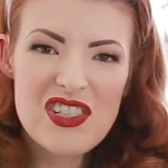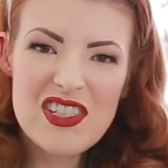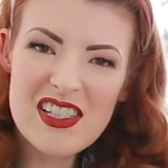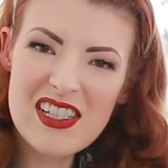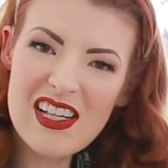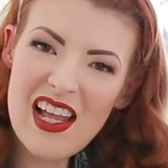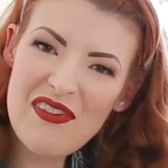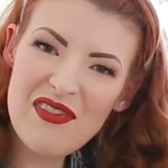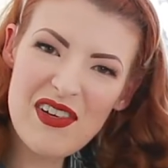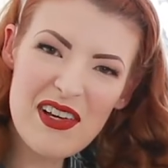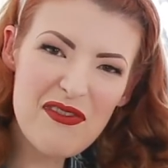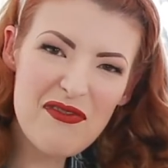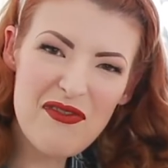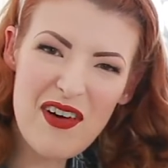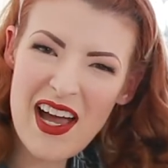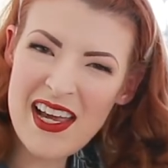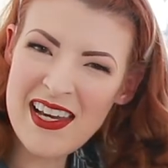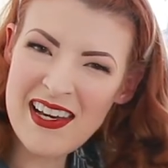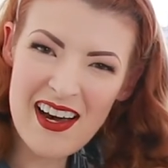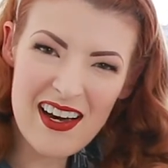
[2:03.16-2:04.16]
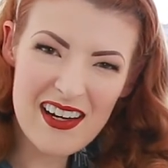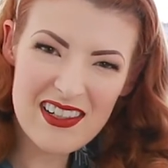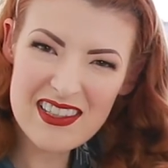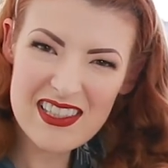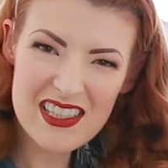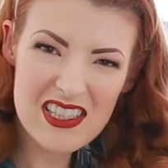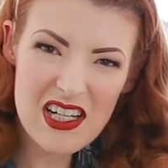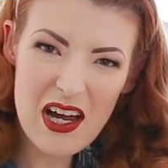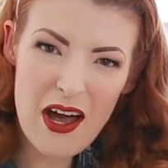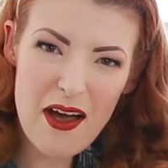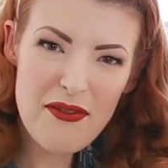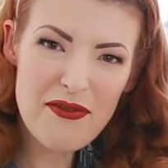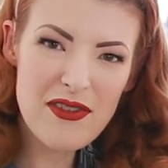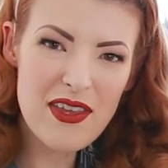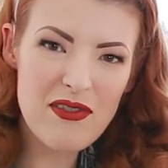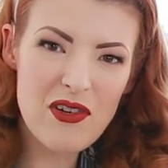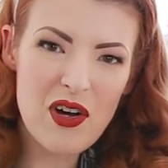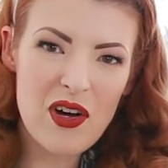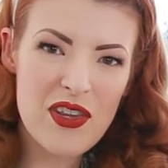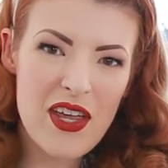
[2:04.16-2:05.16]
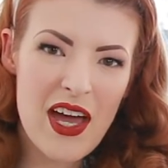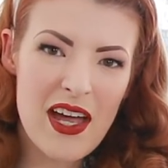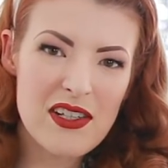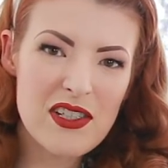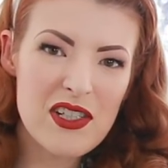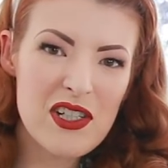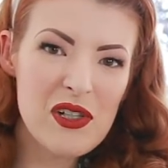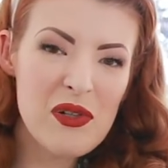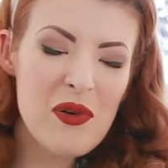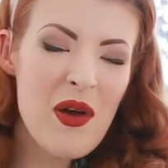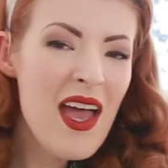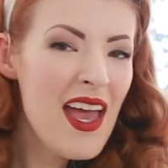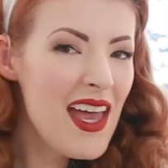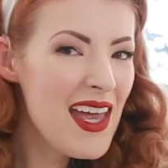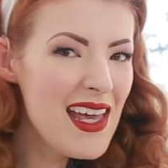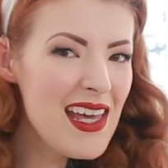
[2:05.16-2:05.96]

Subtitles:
Just lovely fine art stuff, they've got that too.